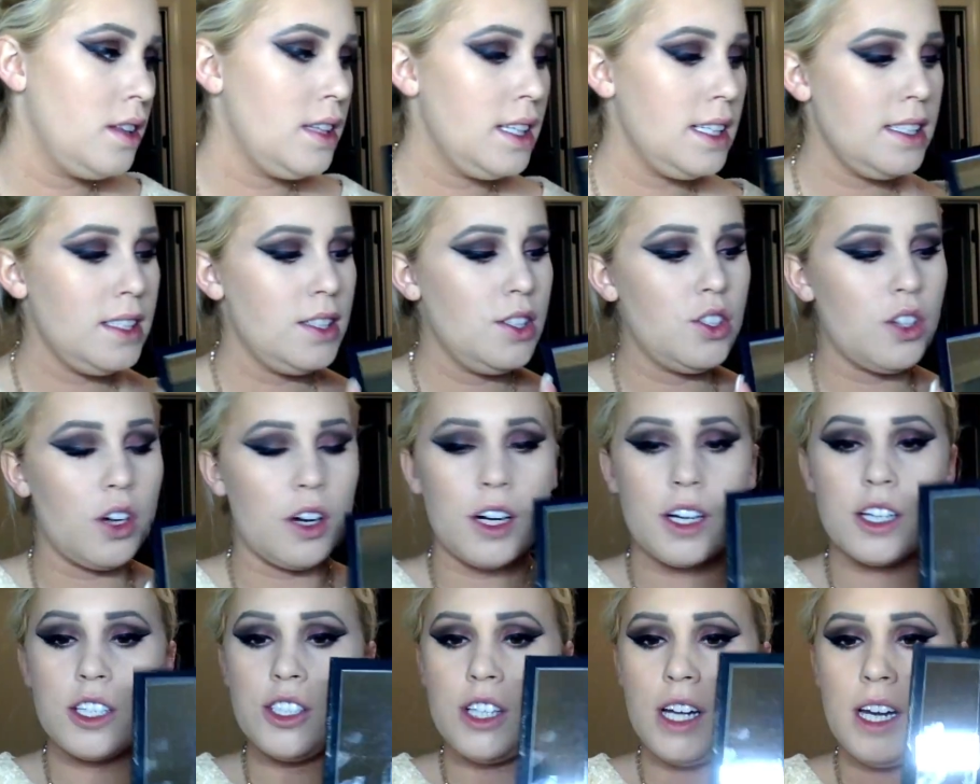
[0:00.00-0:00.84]
this
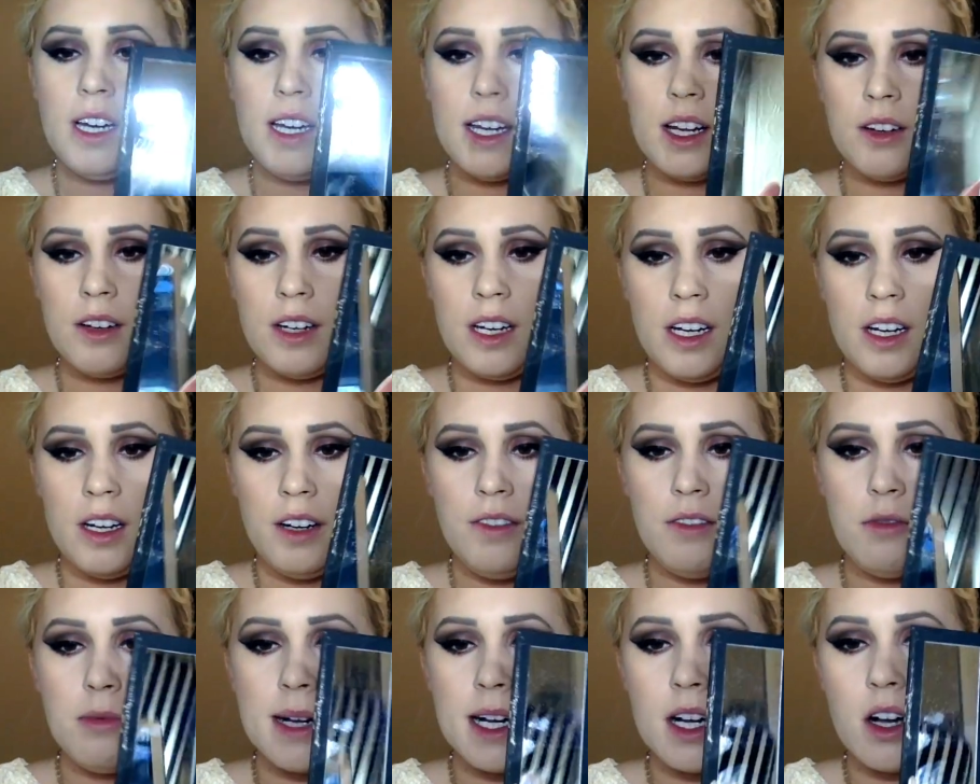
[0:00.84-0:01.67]
dark shade down here
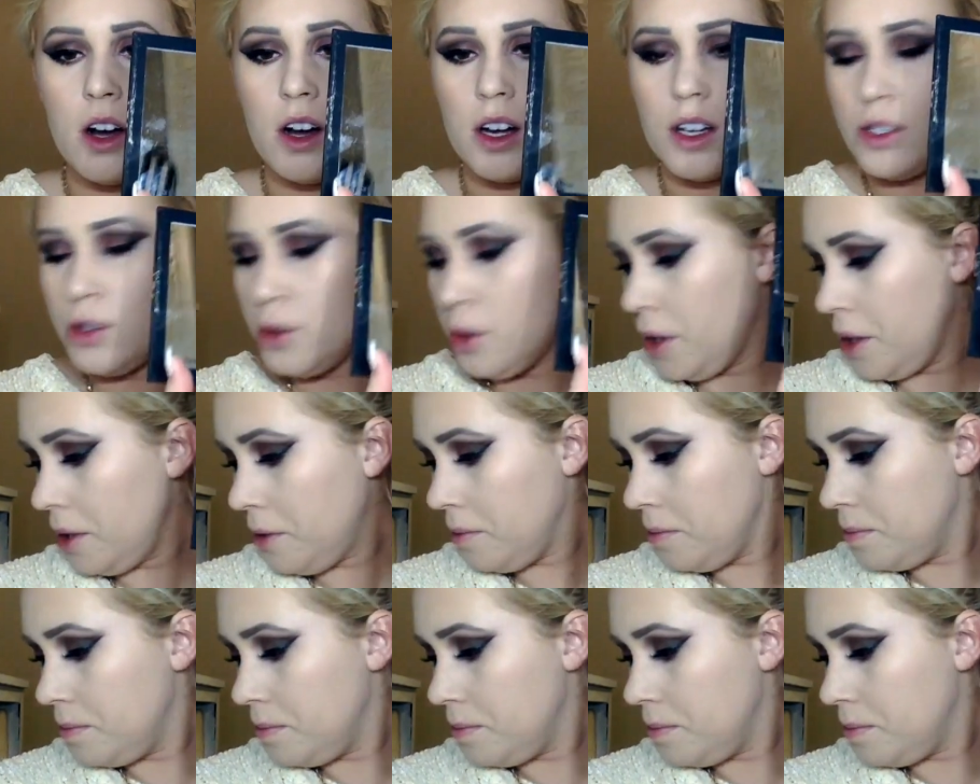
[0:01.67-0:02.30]
for my contour.